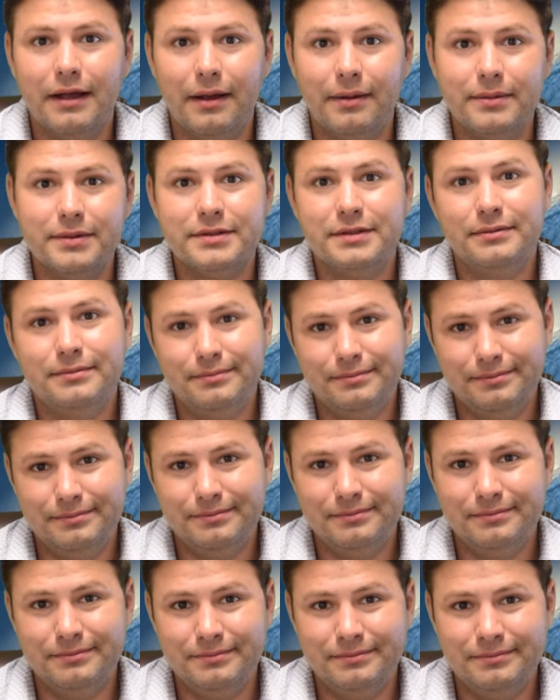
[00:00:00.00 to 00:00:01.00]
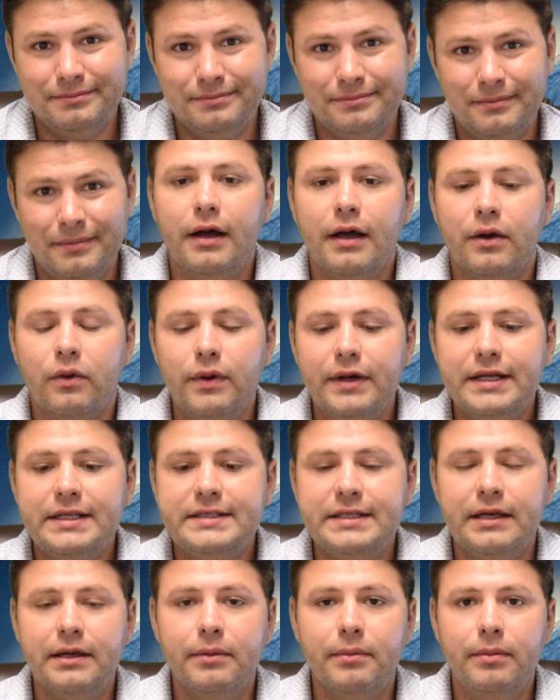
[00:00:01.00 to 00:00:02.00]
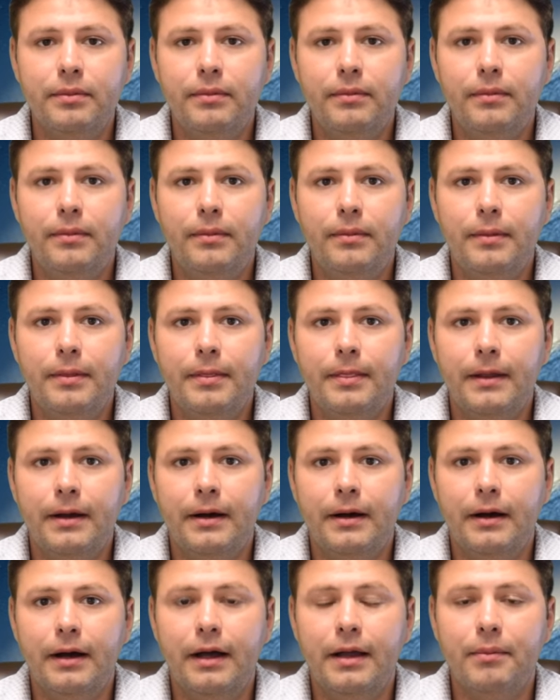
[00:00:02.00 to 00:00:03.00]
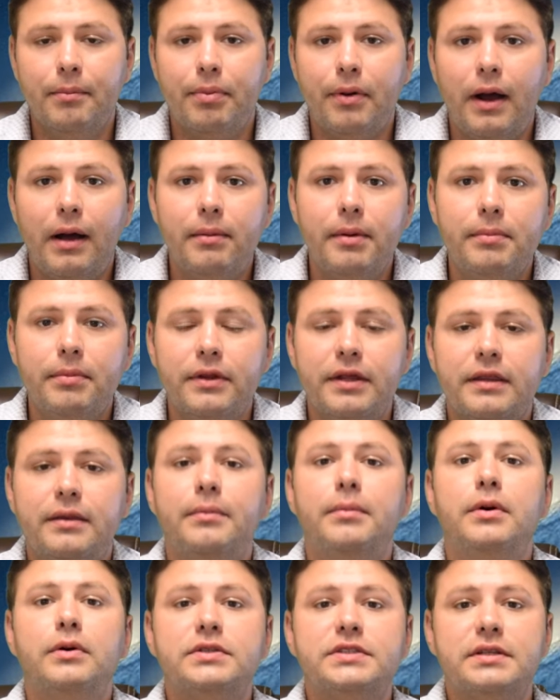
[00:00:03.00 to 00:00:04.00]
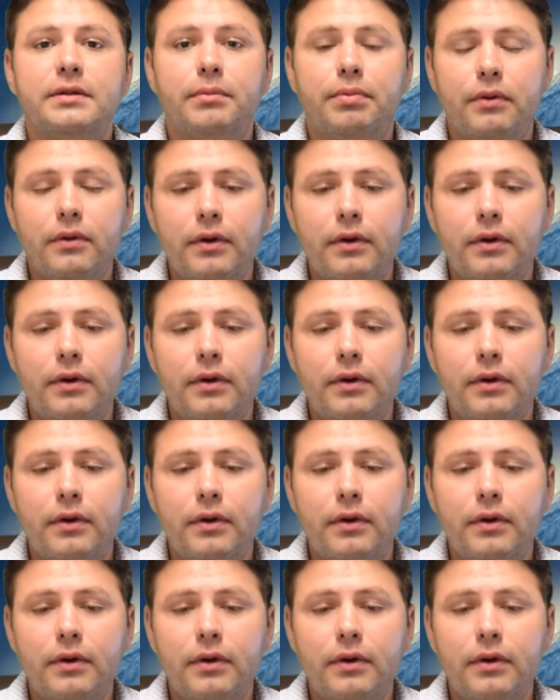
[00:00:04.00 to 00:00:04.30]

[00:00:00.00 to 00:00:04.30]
at times. A quick tip, and probably the most